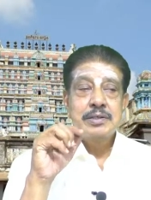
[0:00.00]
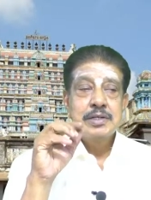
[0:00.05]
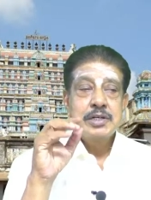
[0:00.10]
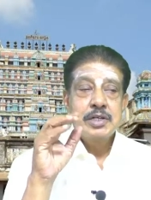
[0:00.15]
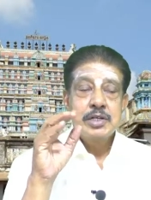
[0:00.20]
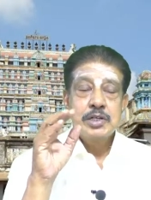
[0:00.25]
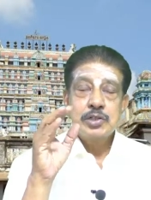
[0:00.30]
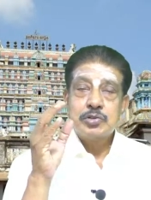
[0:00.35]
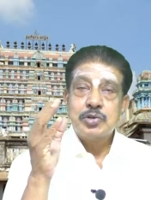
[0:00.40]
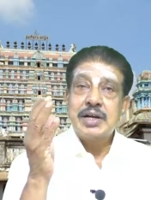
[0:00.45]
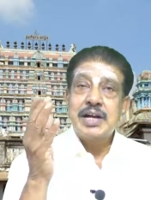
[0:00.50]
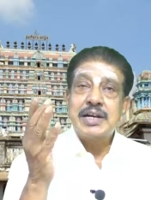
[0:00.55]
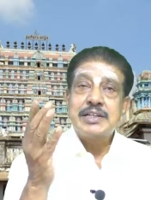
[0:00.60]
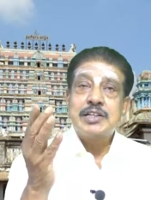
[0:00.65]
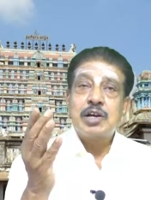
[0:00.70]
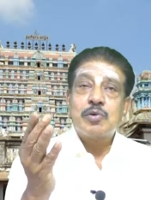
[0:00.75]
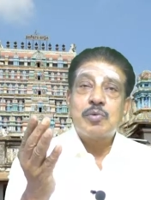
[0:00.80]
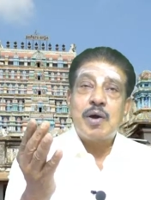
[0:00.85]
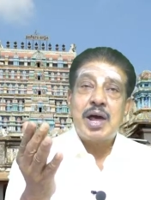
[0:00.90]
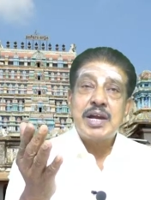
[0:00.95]
So get the
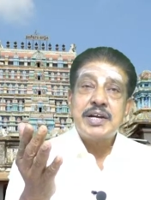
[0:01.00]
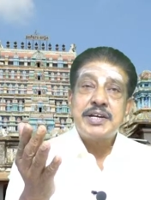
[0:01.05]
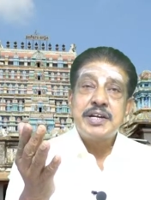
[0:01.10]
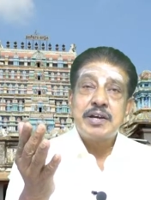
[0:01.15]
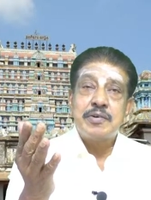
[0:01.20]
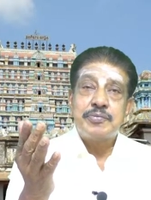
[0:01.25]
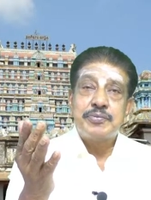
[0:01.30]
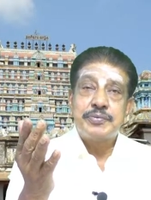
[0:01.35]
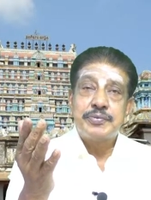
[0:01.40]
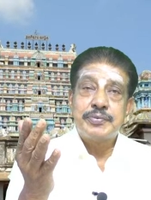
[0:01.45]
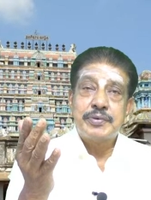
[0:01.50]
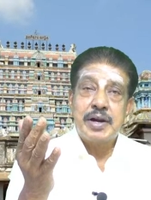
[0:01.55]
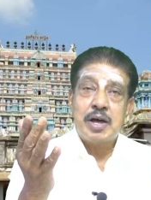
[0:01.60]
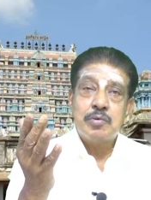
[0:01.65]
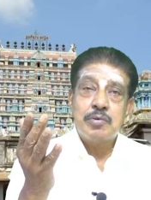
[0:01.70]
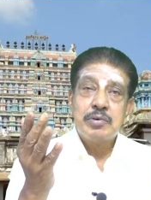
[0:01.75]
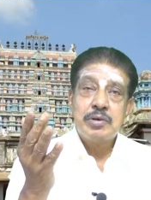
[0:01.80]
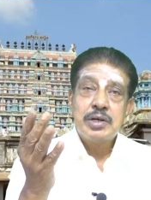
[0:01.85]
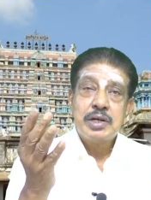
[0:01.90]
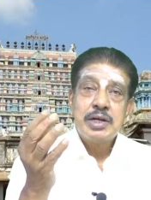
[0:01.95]
quality of love
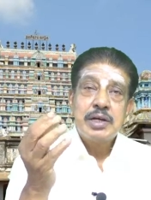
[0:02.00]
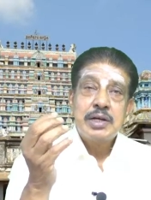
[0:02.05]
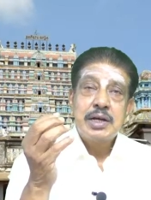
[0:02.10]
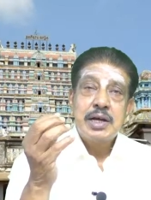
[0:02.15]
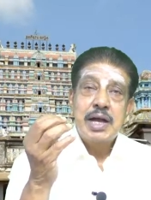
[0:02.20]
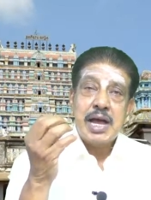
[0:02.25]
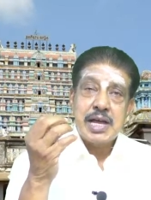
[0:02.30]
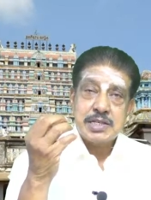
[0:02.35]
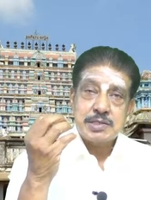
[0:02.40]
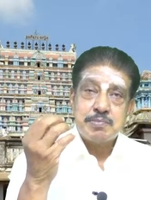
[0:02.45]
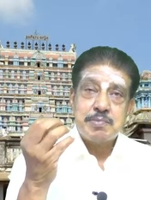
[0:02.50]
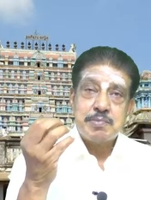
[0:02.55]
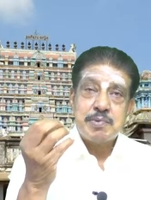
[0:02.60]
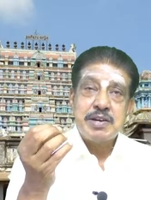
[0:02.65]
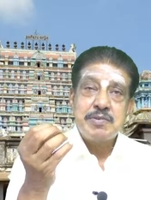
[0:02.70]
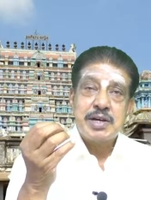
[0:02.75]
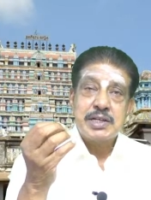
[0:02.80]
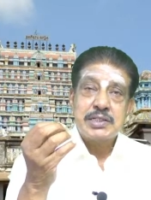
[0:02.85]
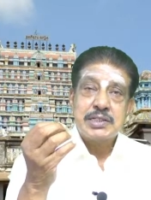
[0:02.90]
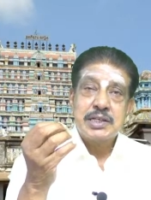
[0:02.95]
as
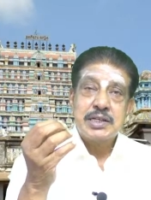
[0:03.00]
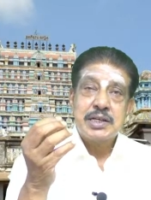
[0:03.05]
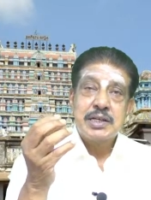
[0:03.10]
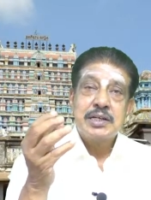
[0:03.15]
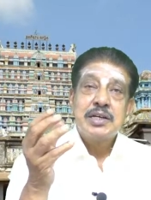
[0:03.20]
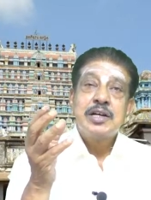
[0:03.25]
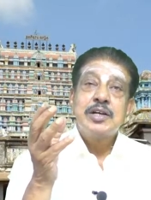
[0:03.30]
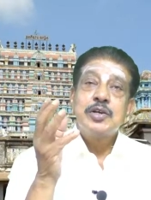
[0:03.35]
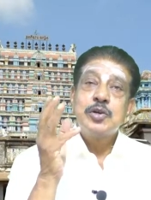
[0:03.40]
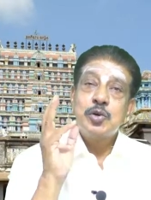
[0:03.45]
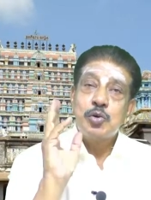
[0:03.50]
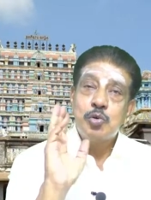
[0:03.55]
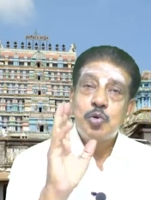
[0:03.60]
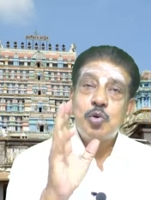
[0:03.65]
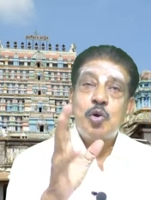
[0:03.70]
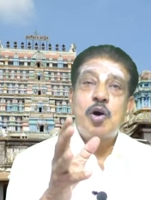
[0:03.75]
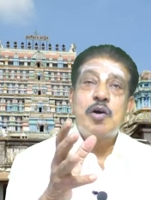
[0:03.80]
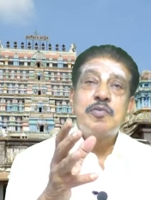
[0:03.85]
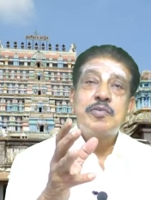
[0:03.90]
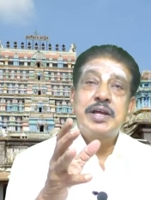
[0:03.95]
Manivasaka. You go
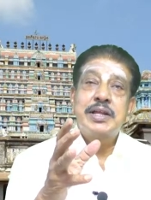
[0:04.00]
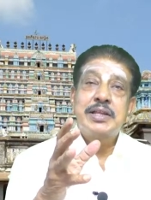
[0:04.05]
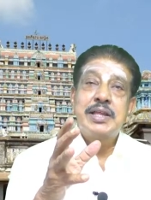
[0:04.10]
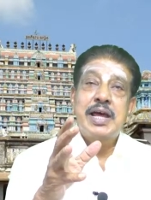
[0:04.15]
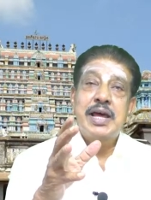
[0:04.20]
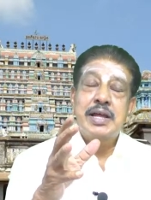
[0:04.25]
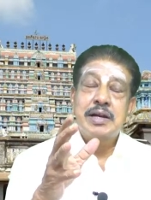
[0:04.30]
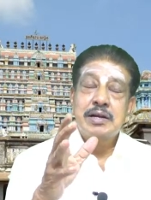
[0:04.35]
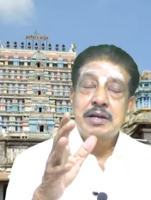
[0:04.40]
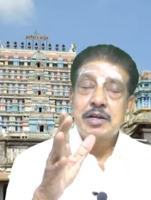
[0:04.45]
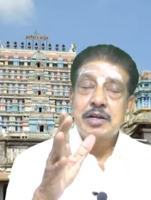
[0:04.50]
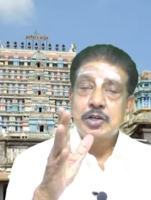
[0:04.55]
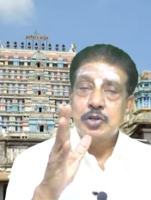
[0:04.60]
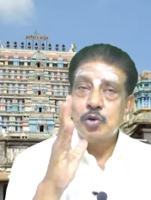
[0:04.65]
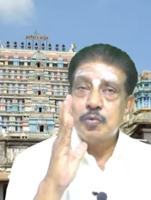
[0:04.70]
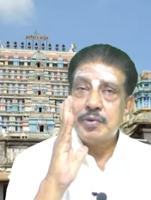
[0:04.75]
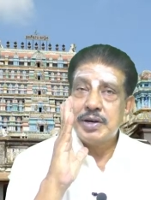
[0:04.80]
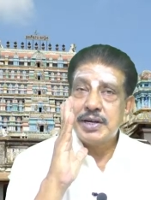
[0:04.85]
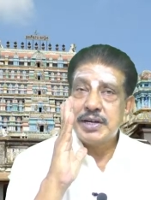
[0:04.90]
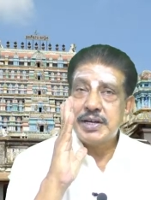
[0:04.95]
over there, you
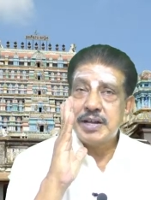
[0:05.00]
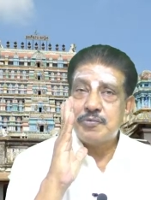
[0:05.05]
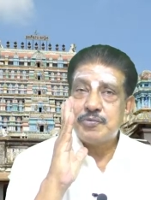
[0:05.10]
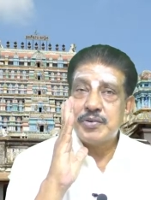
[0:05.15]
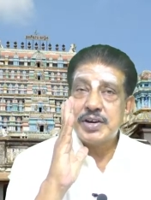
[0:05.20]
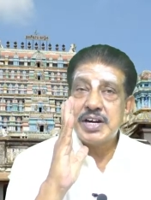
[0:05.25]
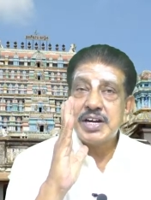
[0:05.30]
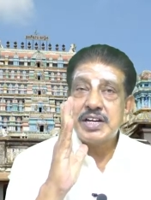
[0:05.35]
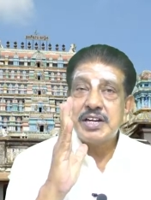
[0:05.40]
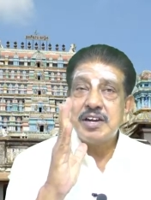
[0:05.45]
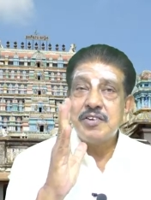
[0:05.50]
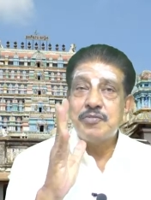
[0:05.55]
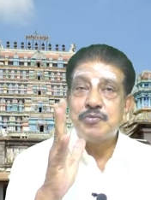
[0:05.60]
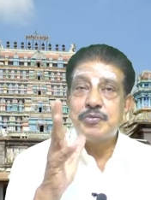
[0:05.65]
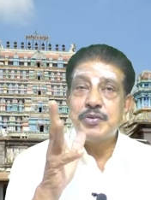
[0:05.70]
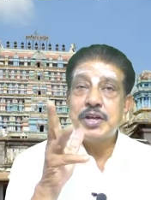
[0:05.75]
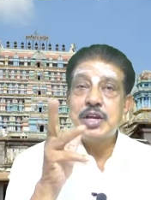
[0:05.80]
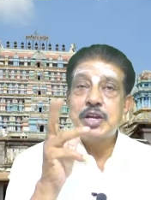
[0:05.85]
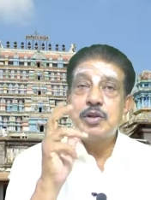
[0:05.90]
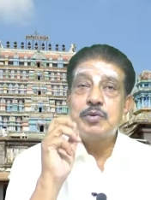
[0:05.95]
will definitely
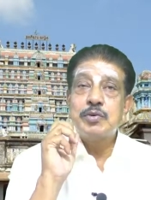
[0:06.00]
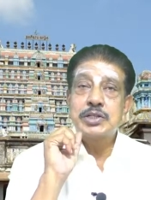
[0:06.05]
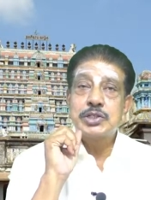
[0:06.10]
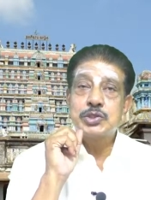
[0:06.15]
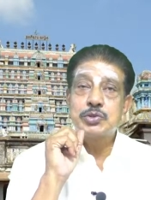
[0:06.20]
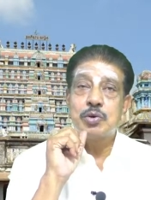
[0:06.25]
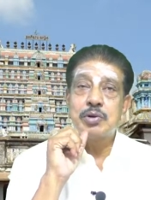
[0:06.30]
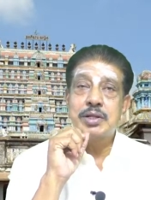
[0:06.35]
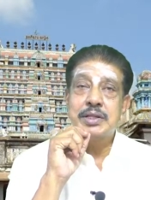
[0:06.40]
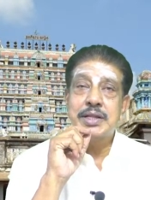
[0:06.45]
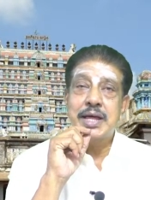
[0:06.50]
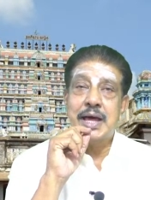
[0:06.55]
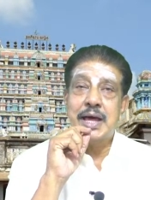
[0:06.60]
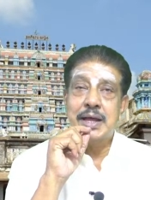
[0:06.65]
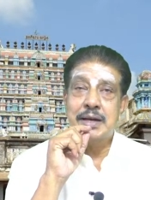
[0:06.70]
feel your soul there.